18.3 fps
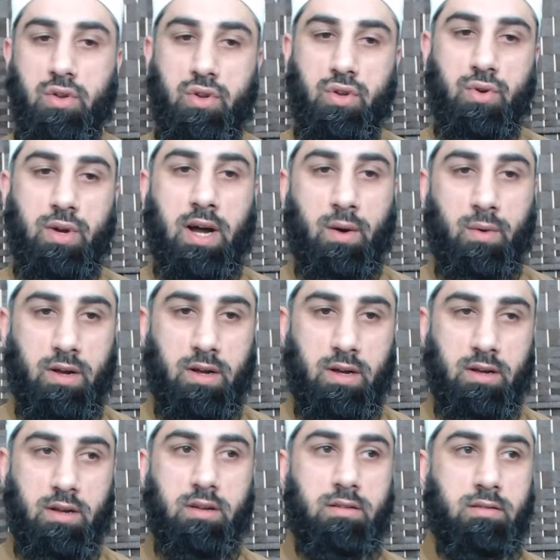to
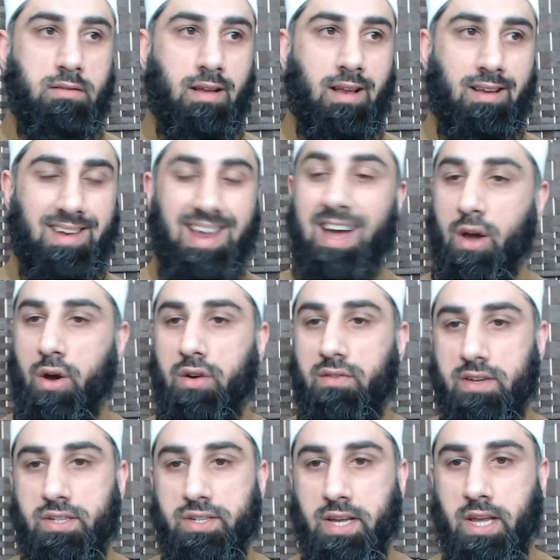our lack of
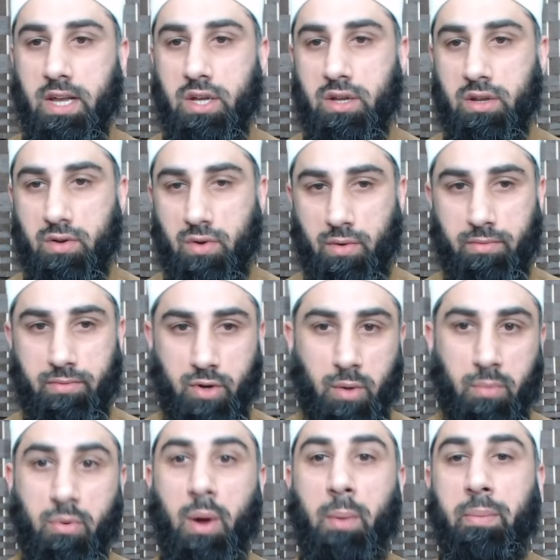education or you know
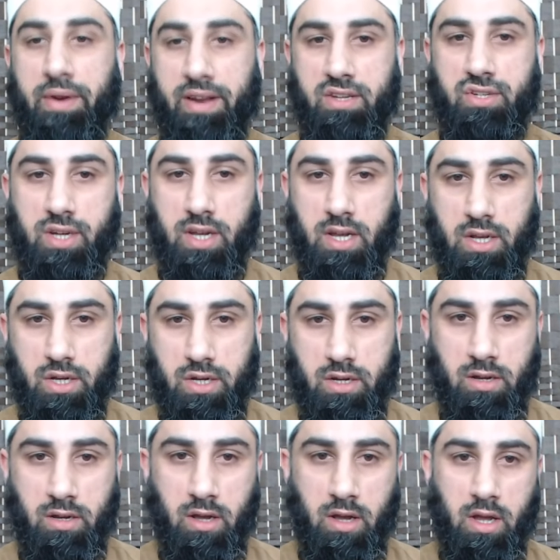proper
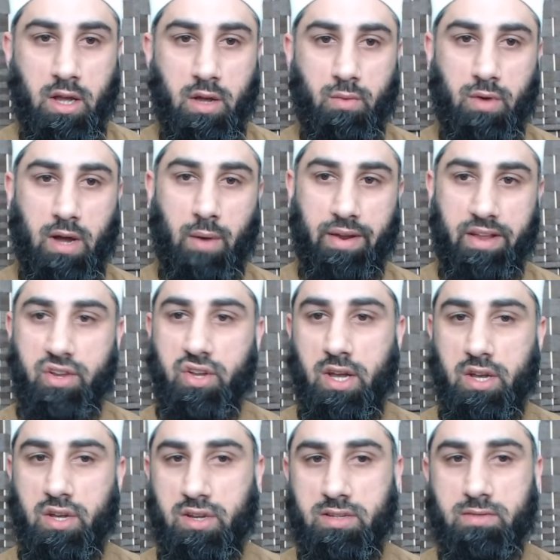education our
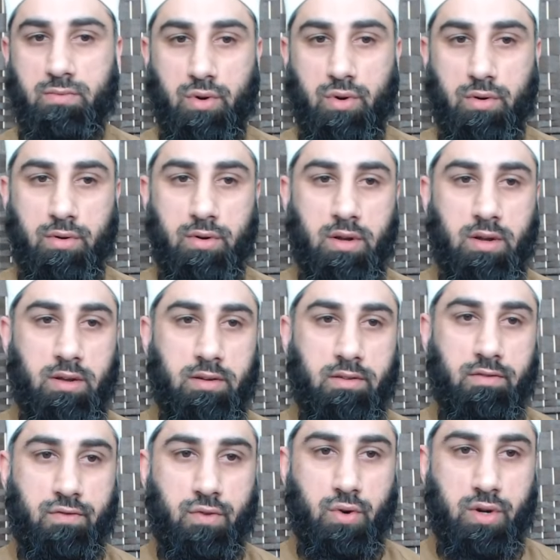education is more
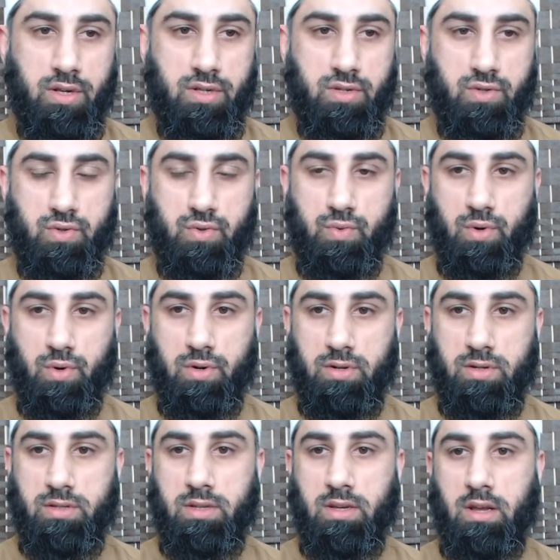focused
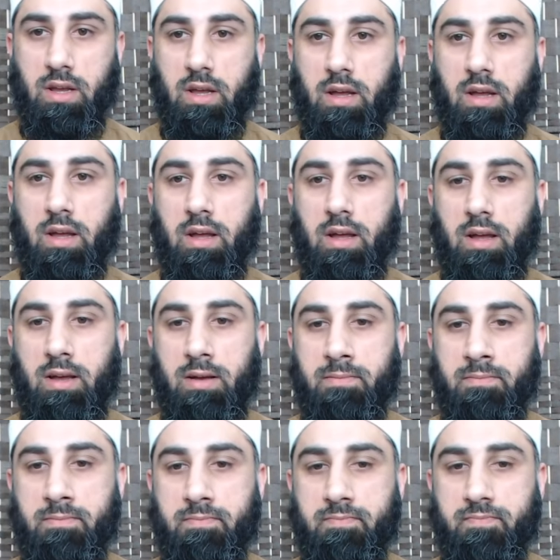towards
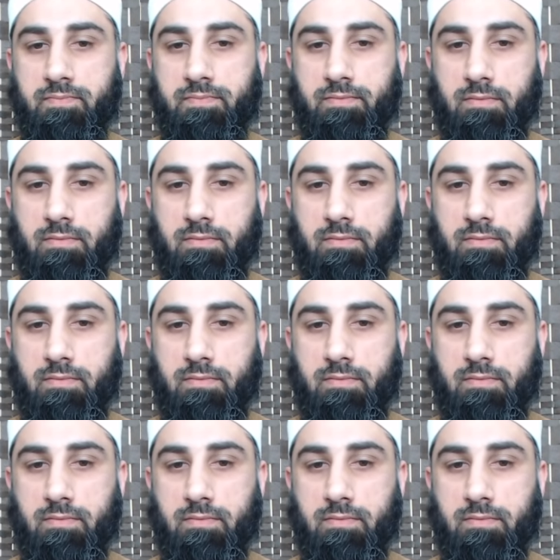um,